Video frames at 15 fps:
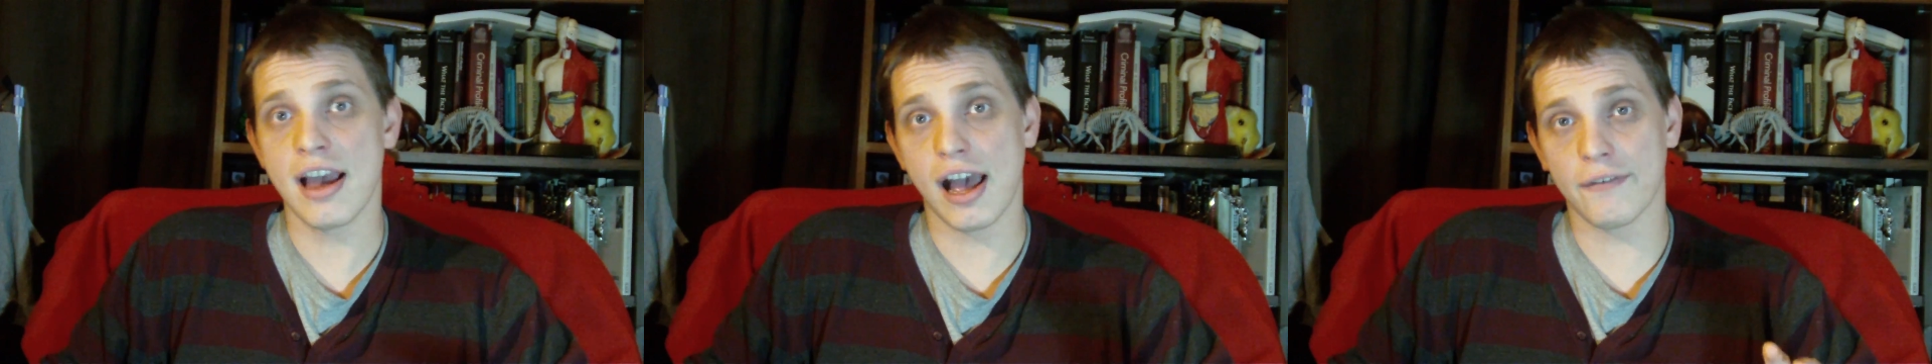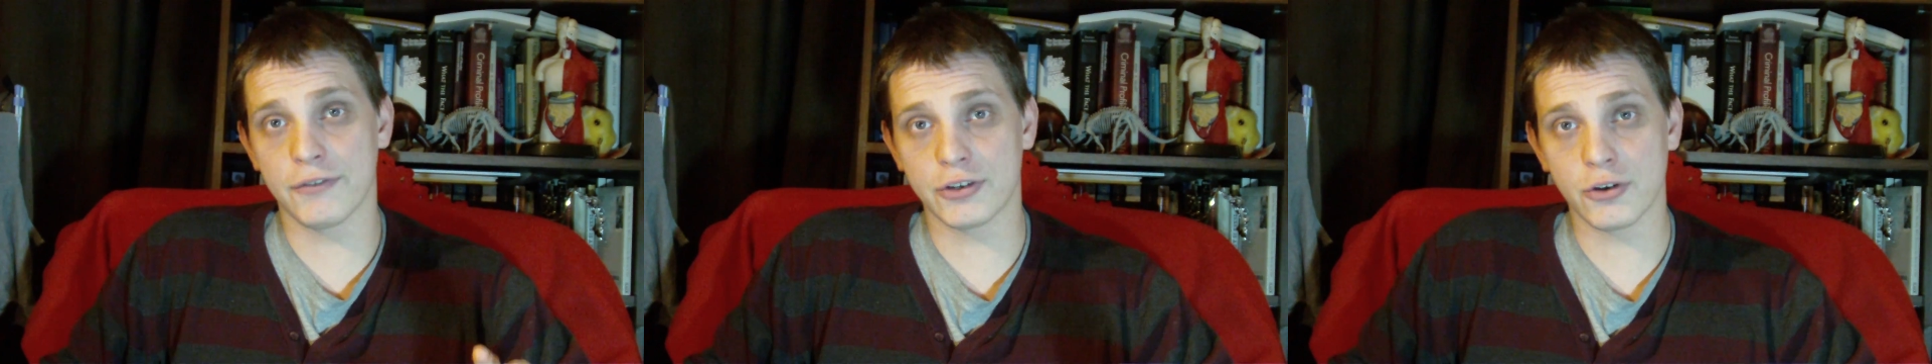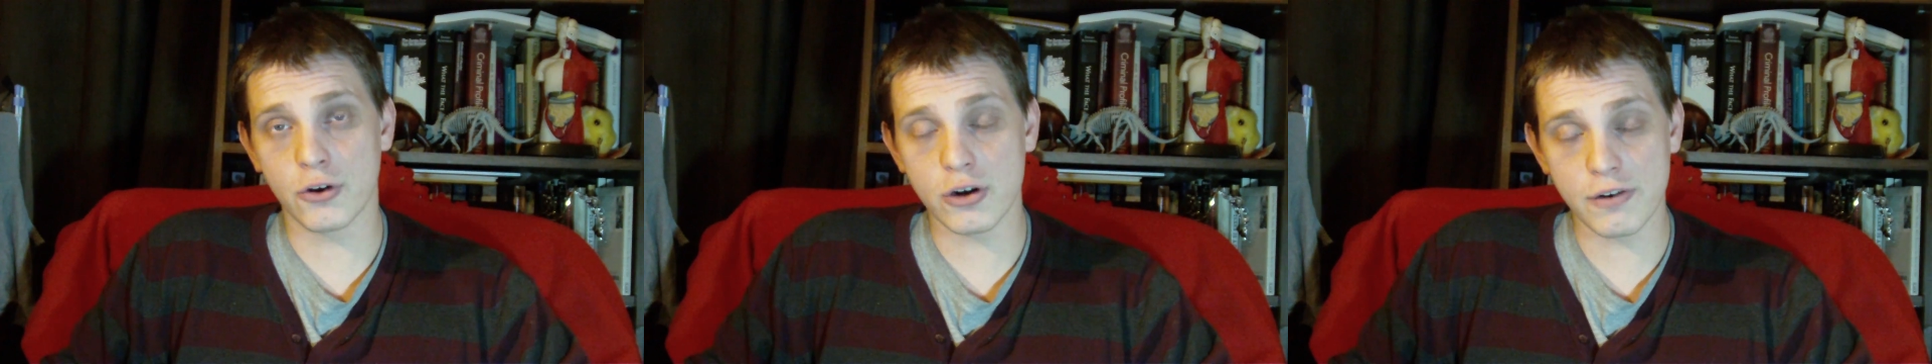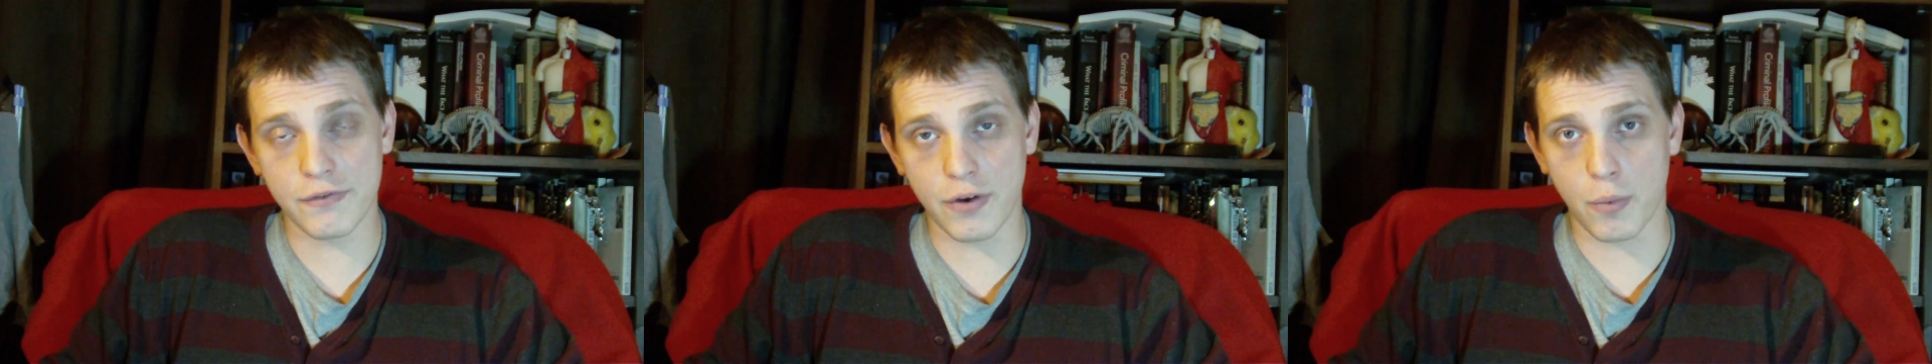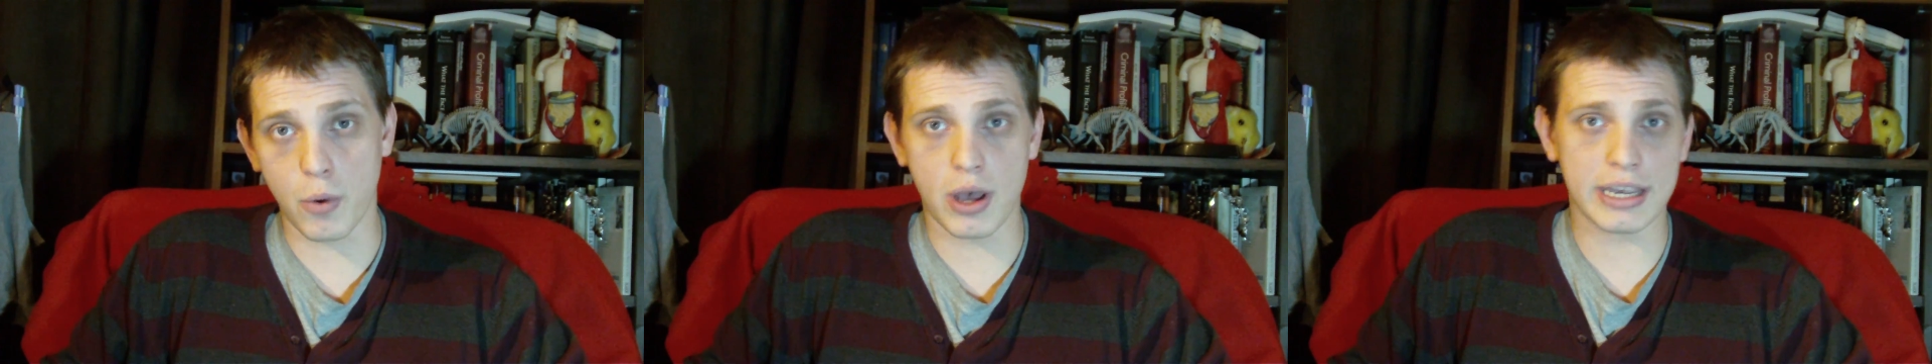A
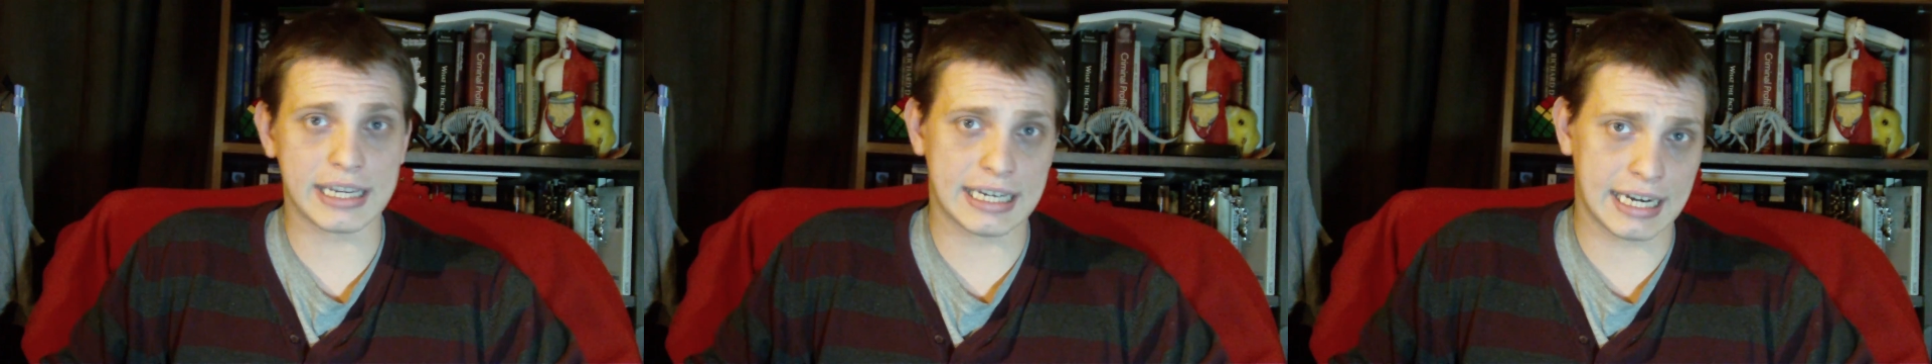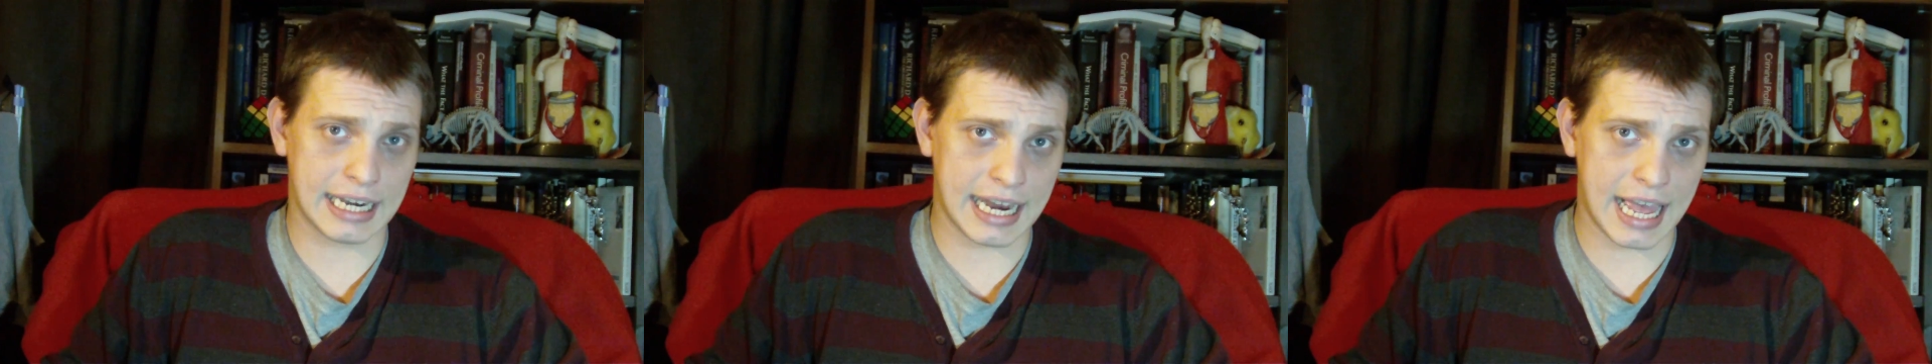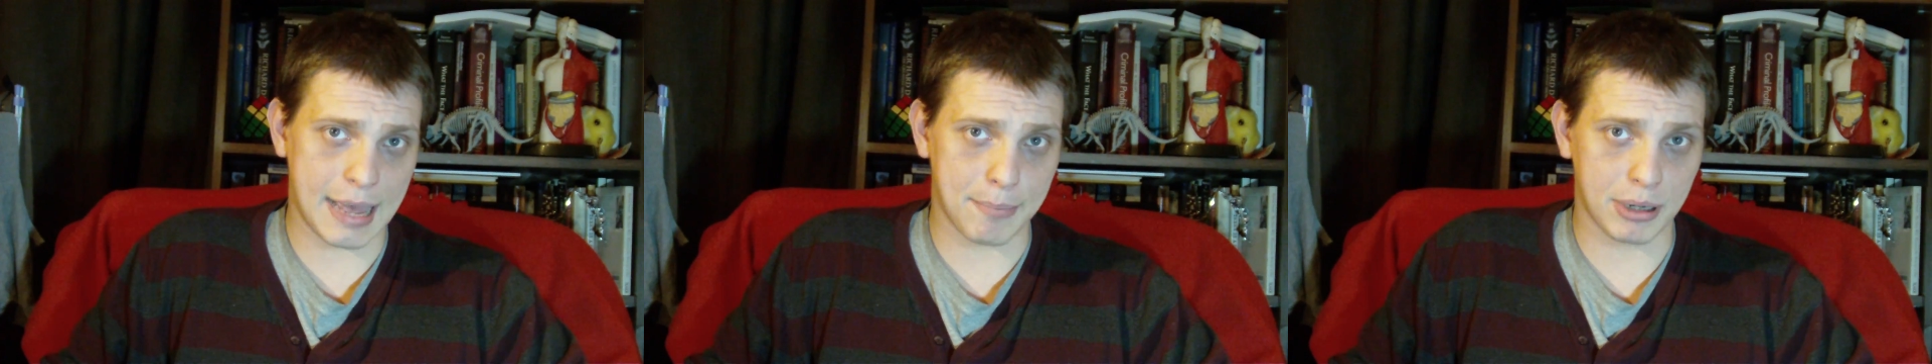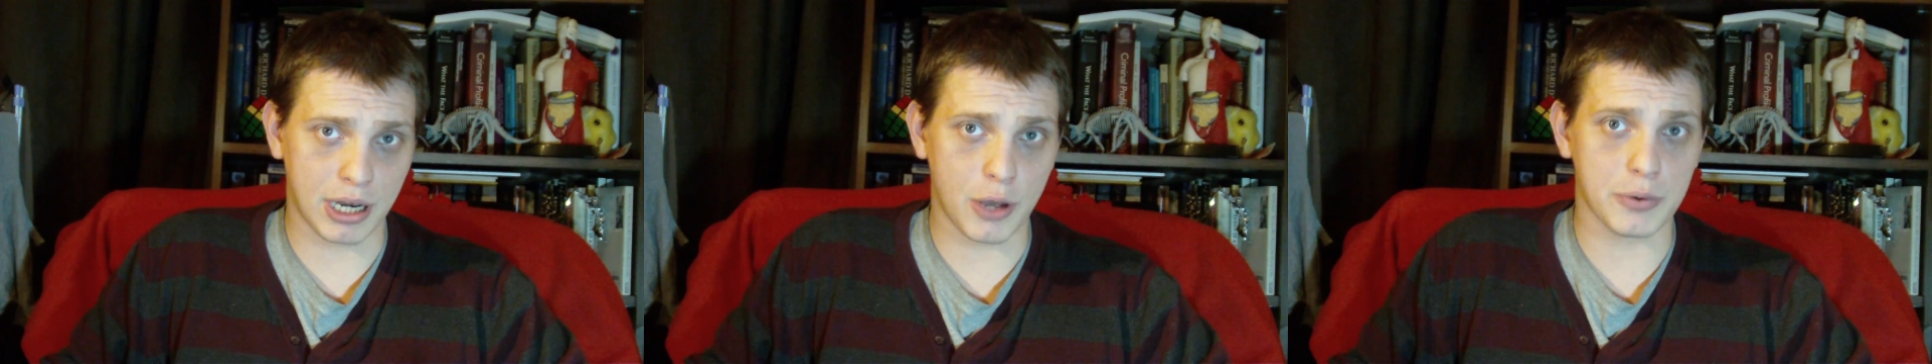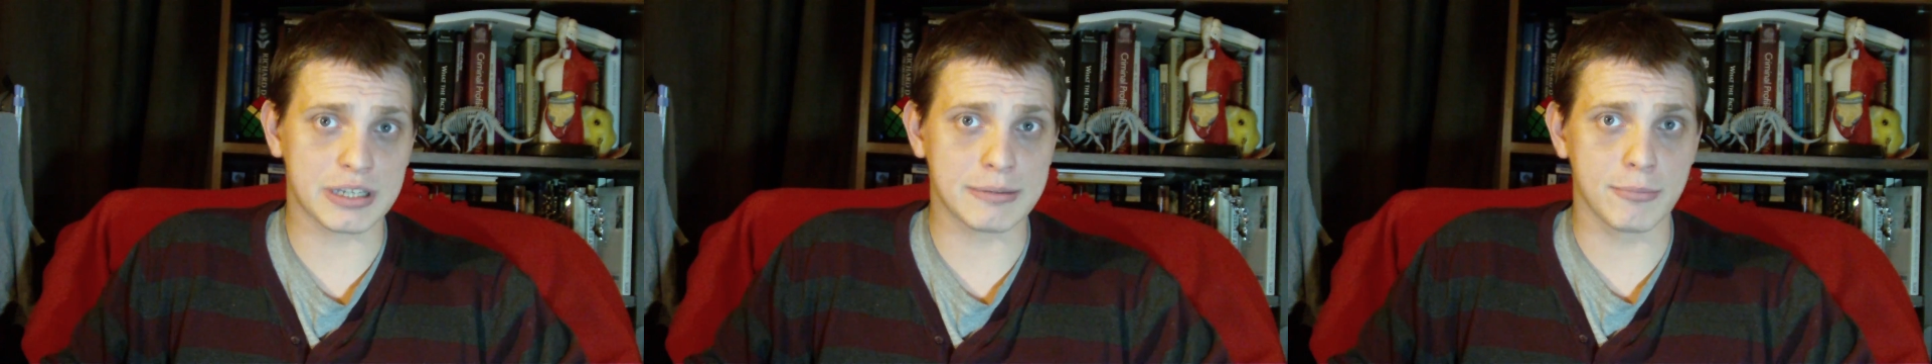photographer working in a lab
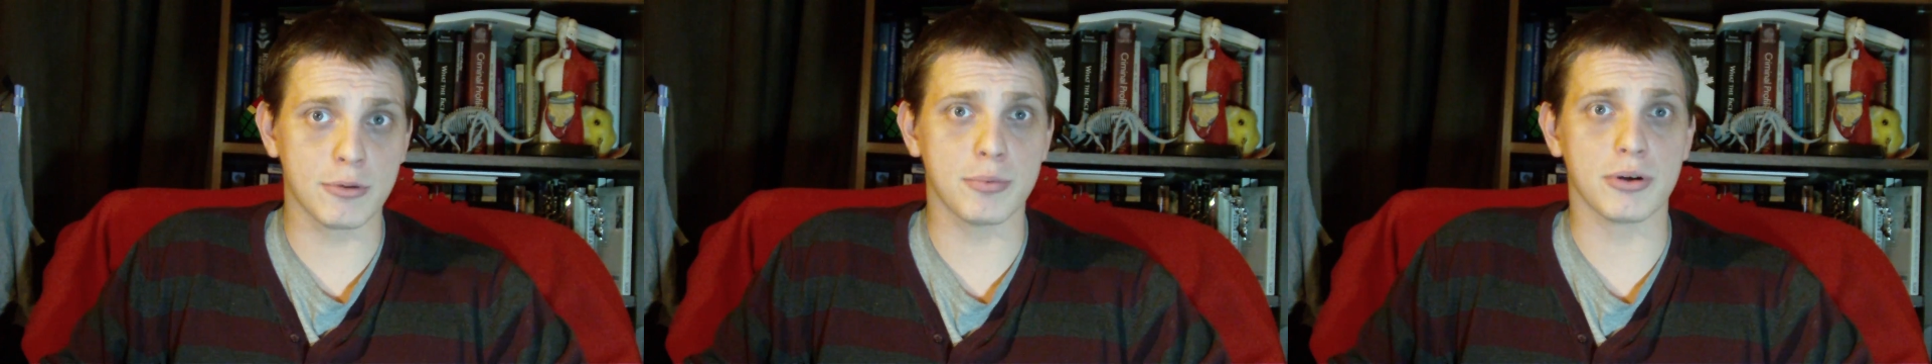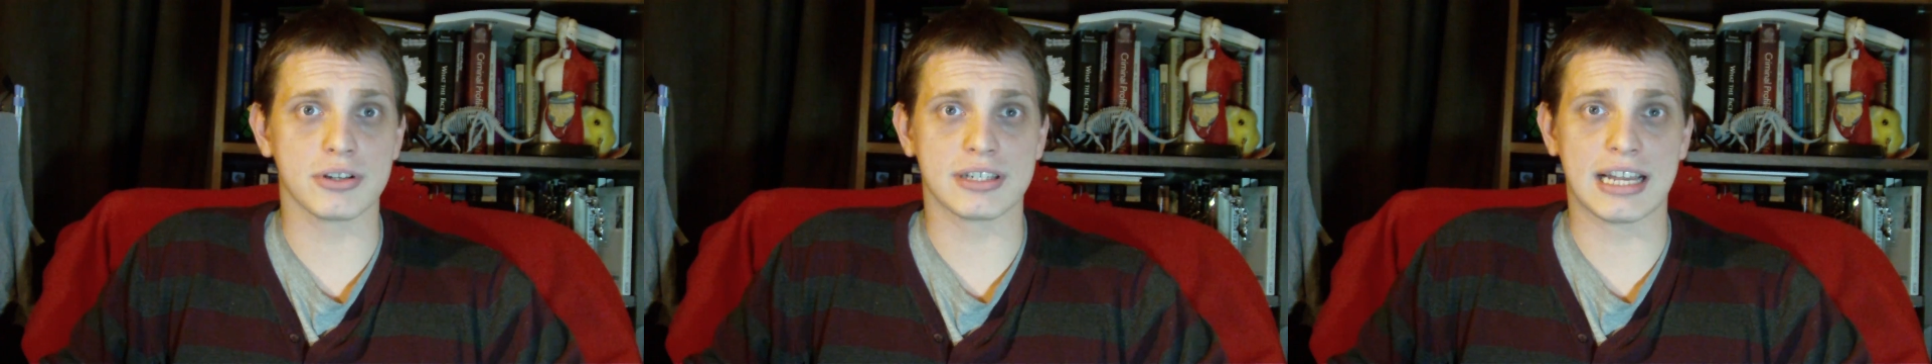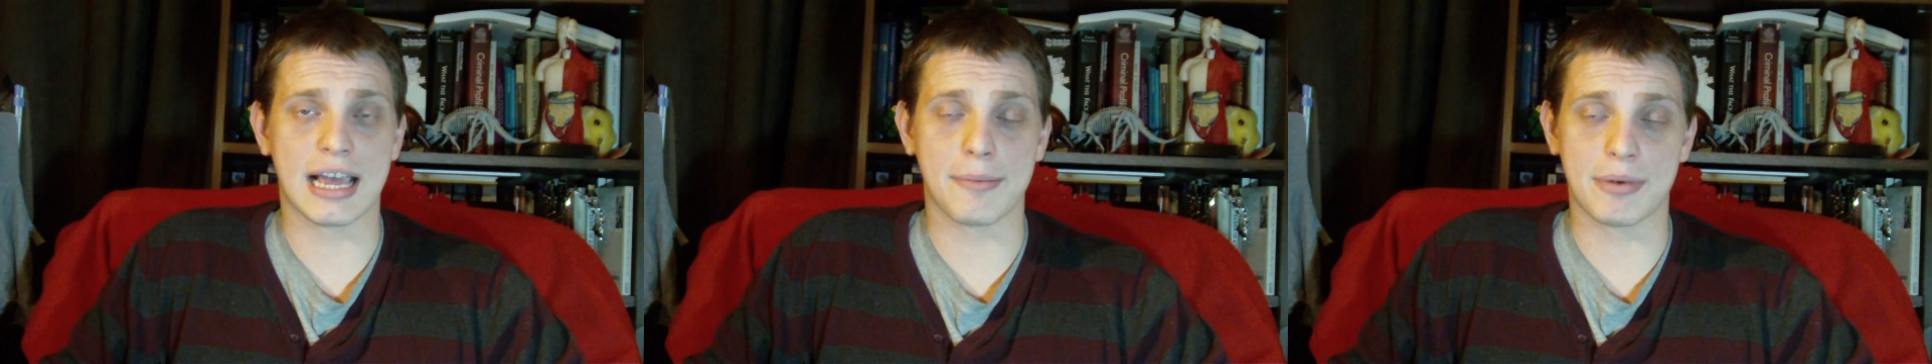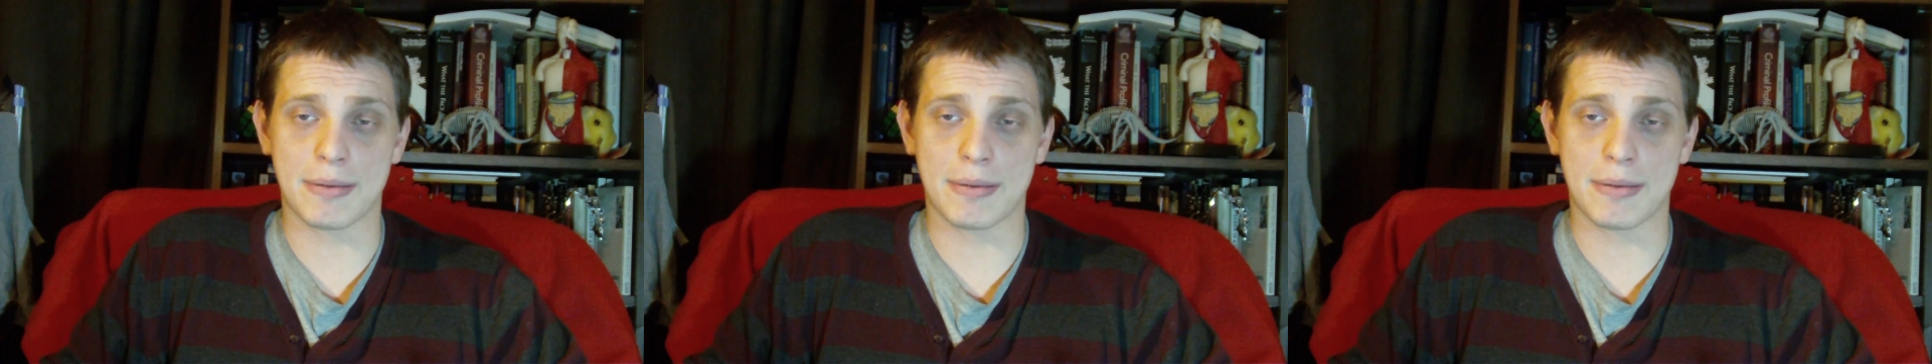below a smallpox lab